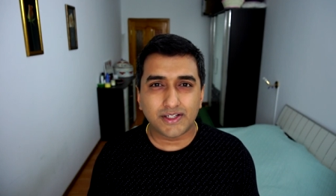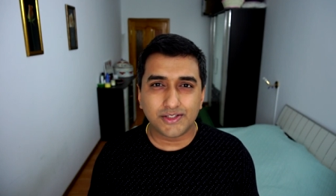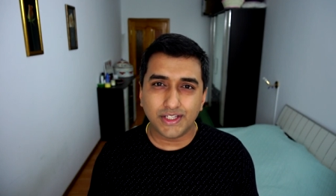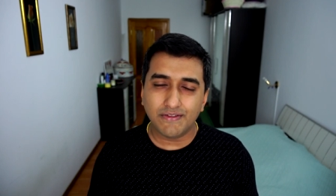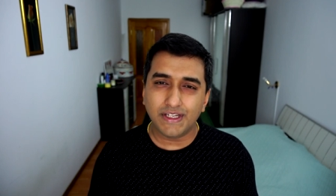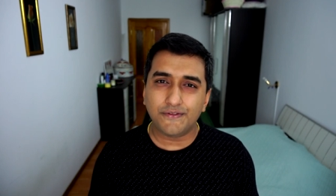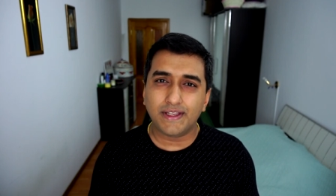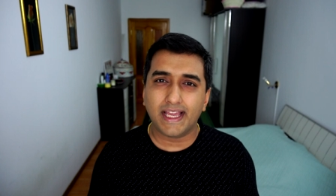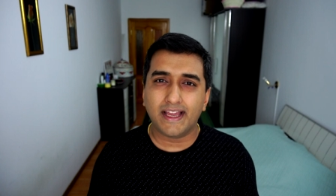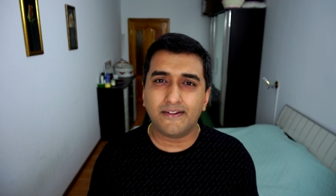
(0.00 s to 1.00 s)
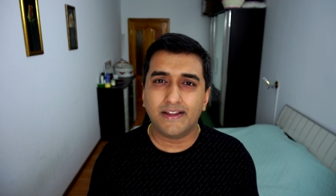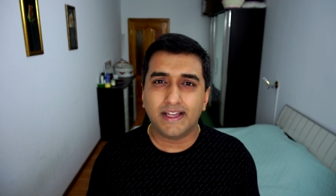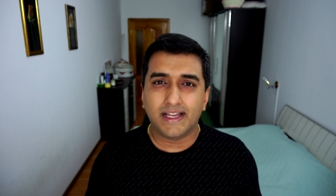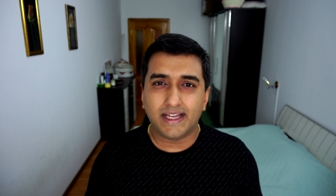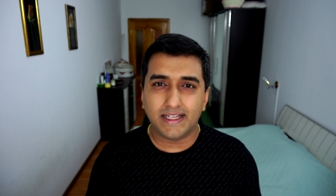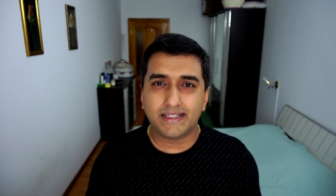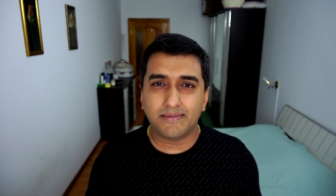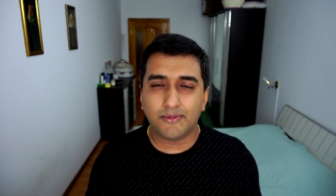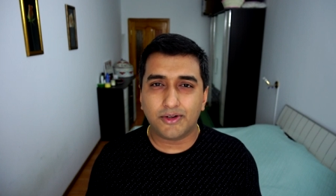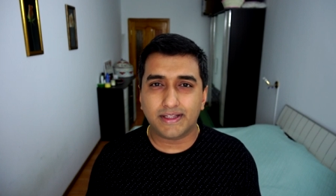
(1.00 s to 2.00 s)
so even if you have a little
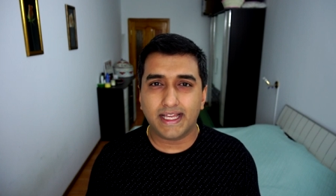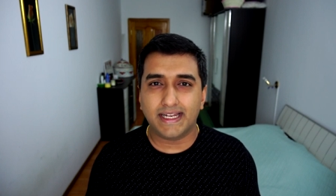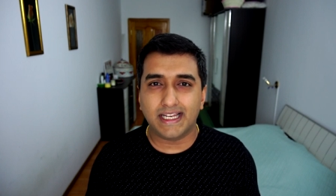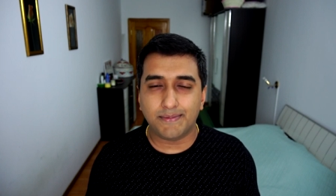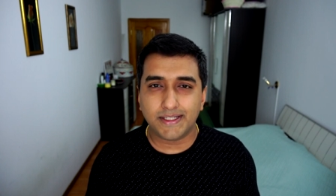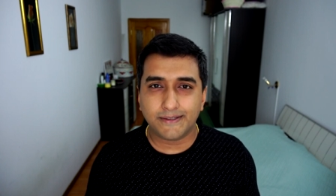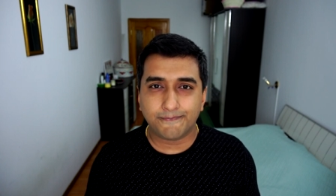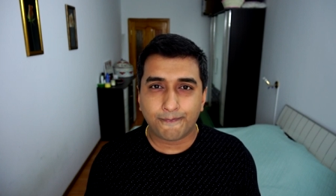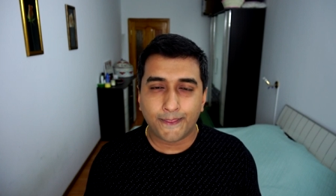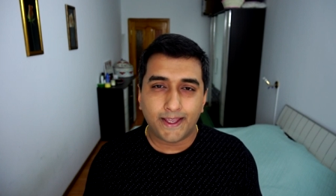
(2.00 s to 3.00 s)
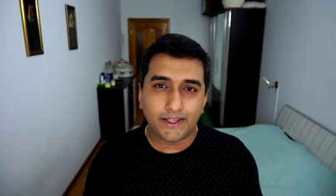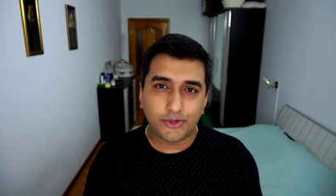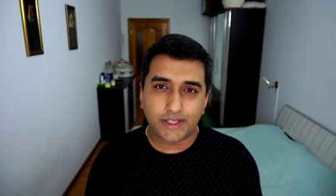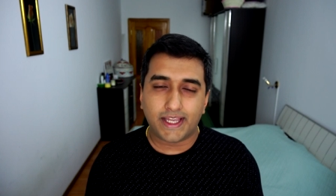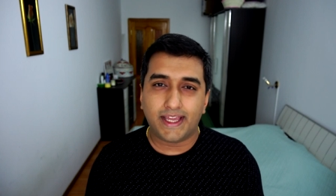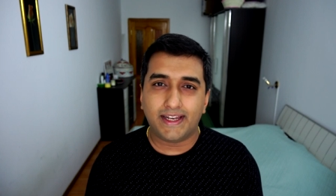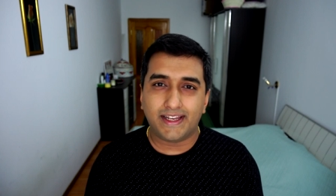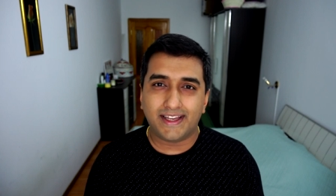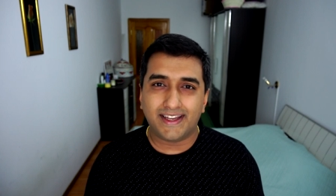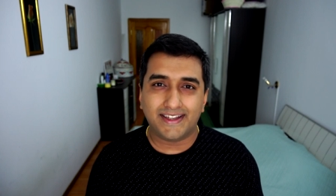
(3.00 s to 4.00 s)
more than limit, you can
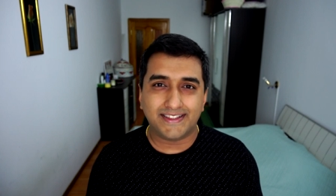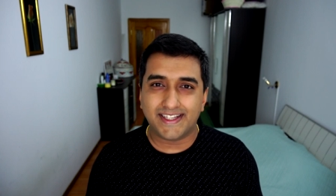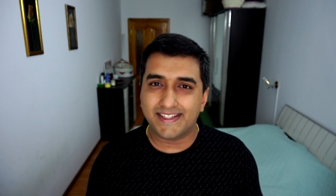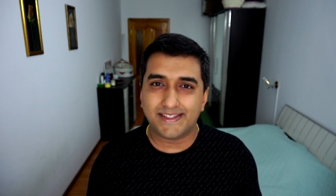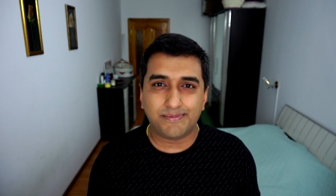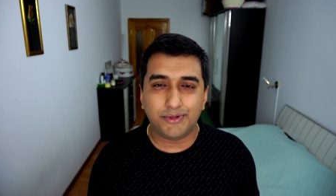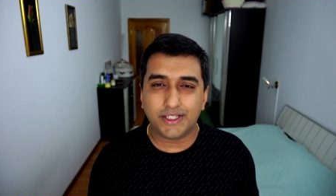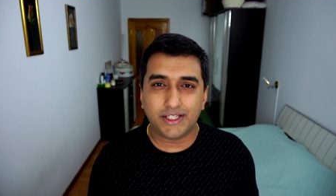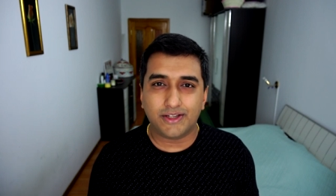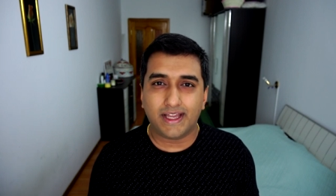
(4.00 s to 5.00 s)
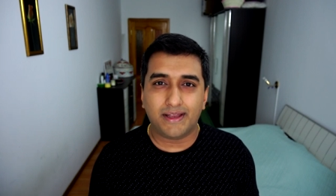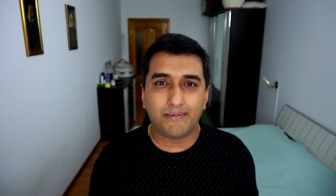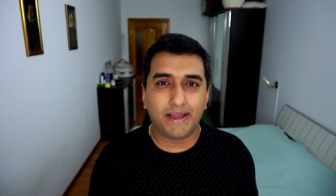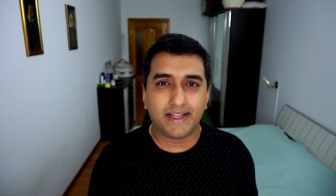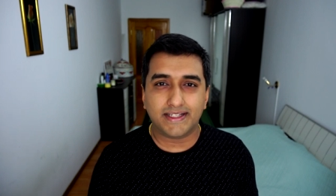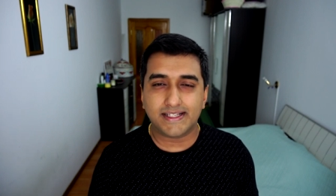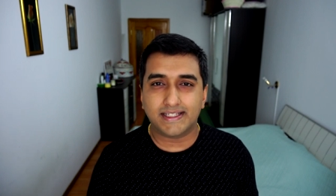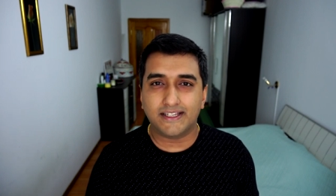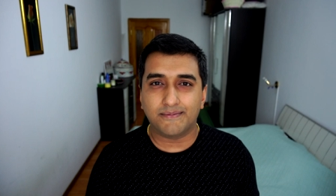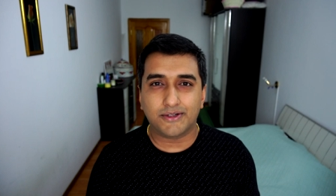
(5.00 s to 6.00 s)
uh, just put it in your handbag and just
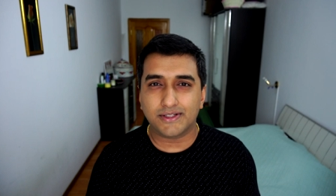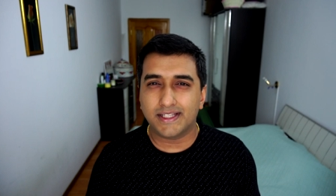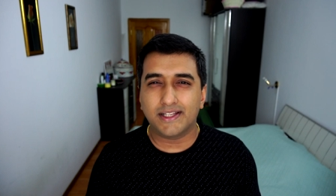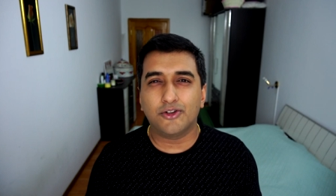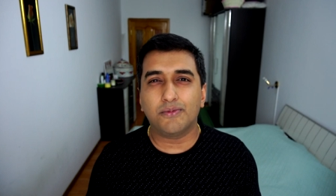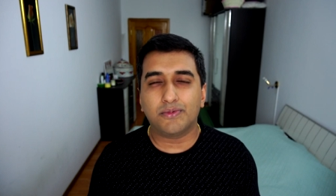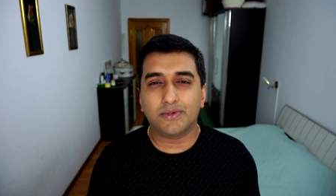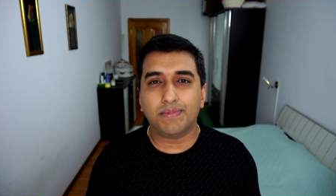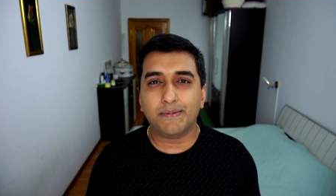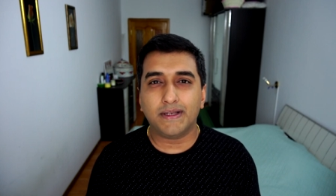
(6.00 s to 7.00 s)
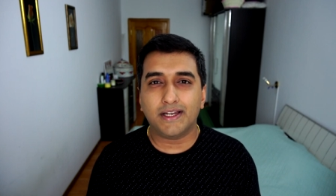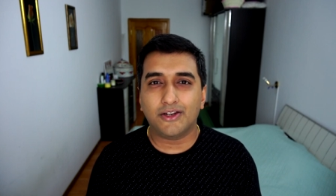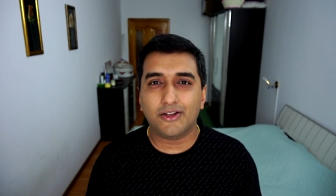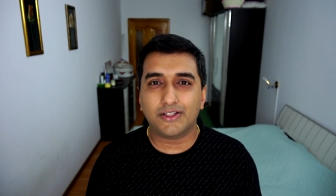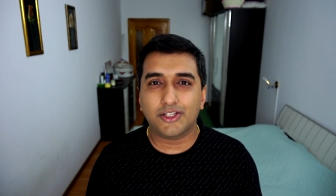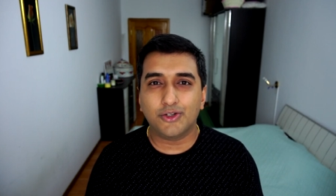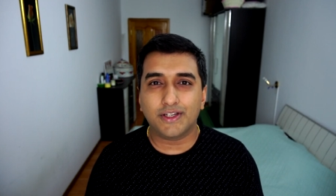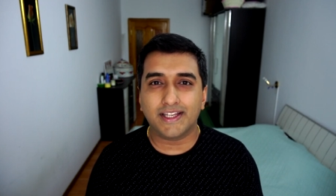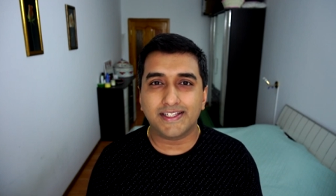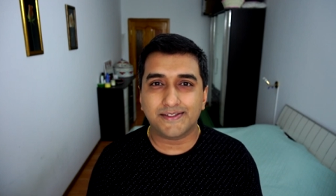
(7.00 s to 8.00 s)
leave because there are no people are not
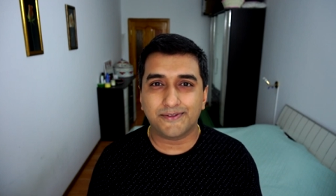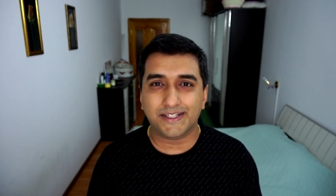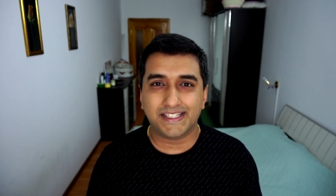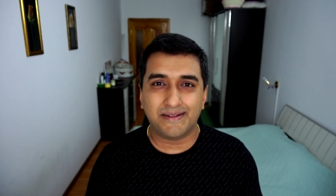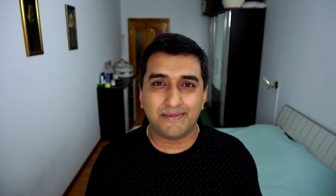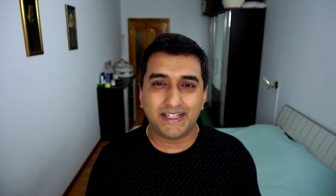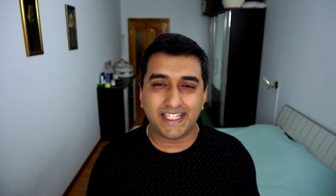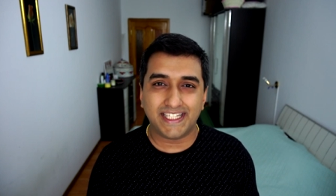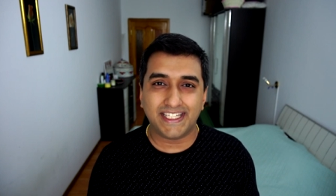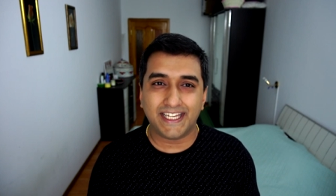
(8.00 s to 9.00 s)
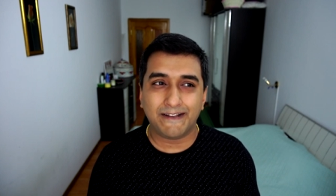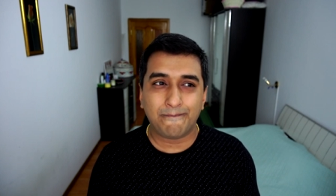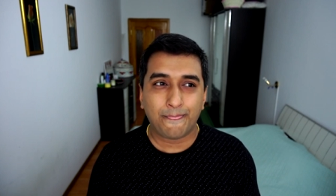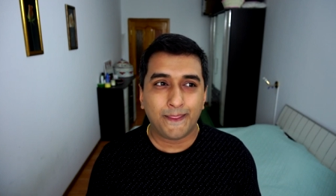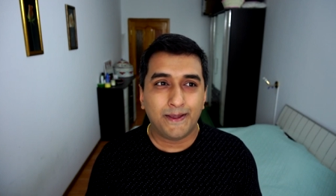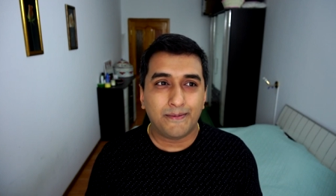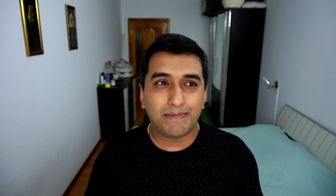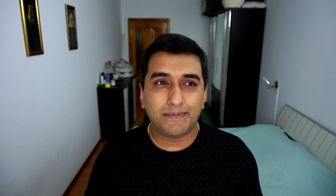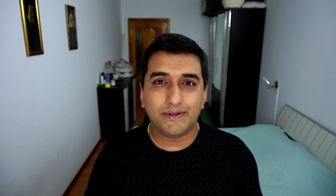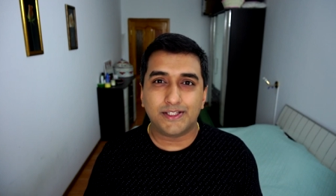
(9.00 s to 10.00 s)
curious. For example, in India,
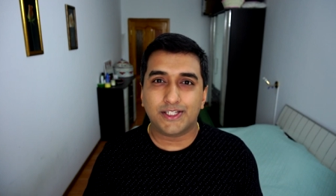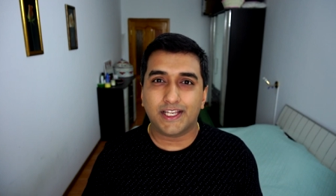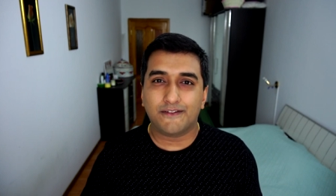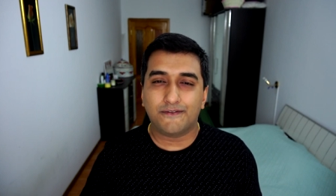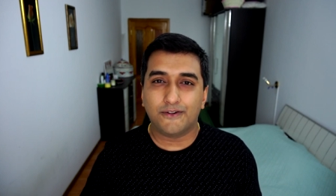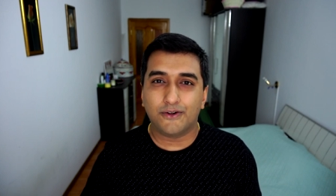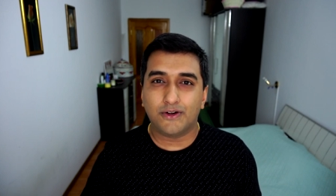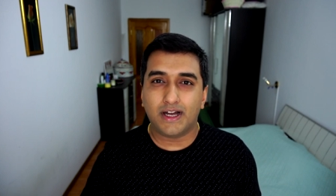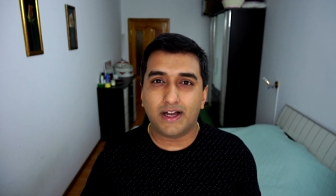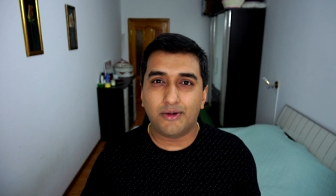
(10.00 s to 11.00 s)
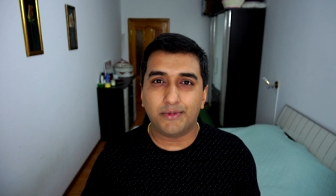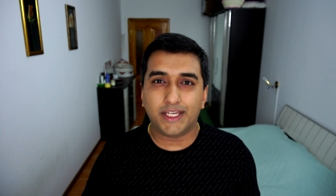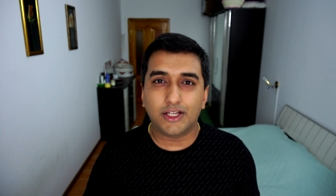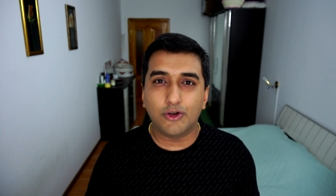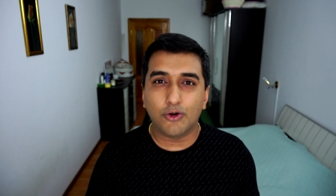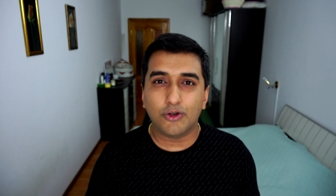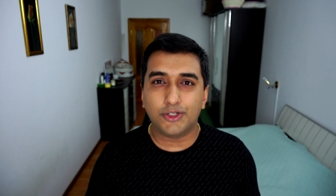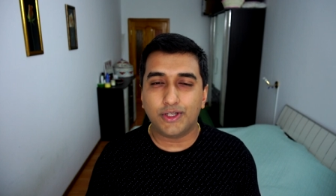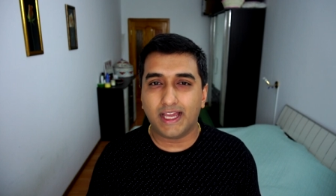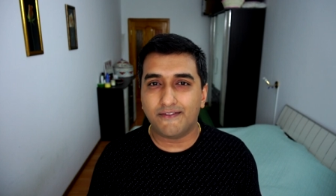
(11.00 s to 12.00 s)
people check for how many gold
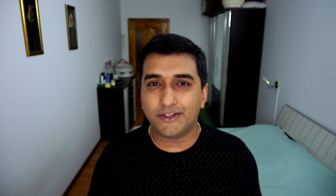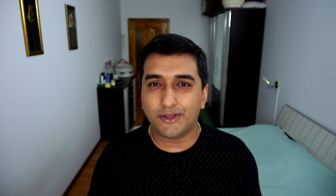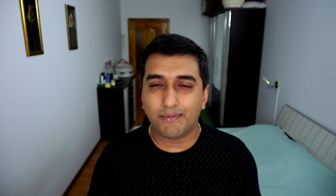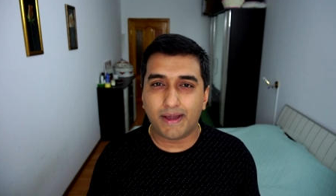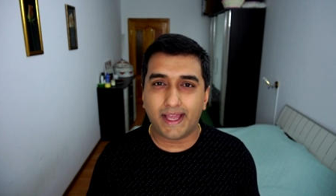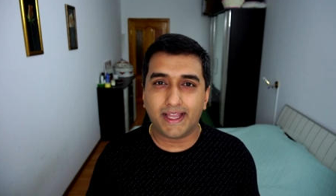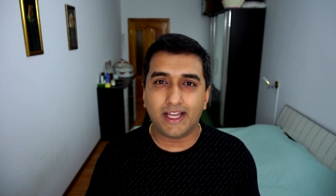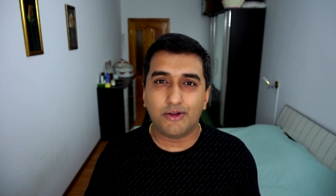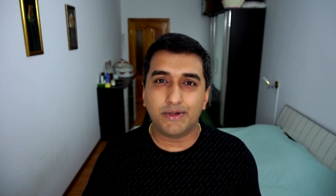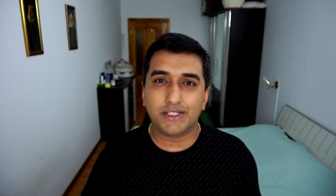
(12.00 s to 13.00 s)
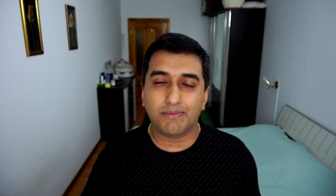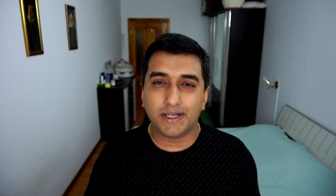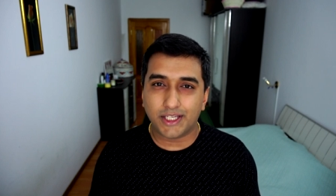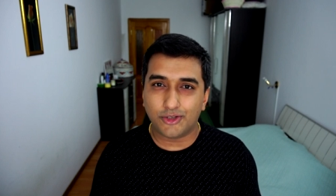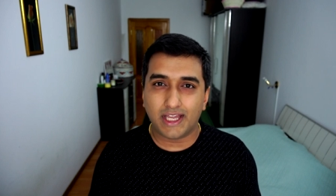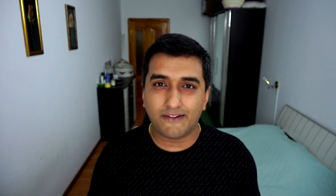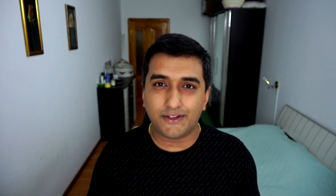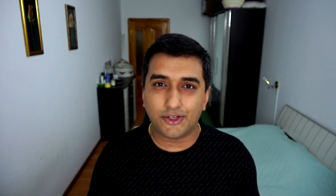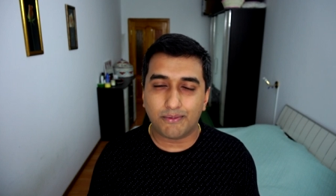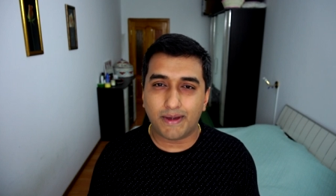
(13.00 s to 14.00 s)
you have in your bag, how much money you have
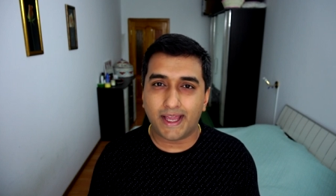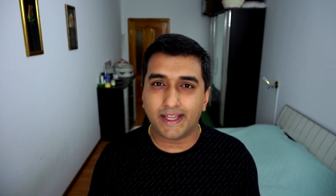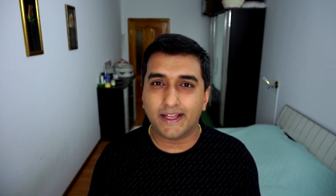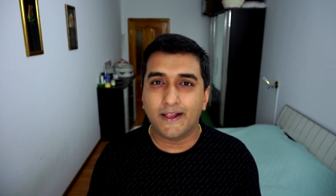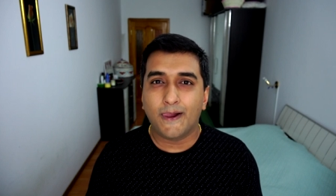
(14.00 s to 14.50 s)
in your bag.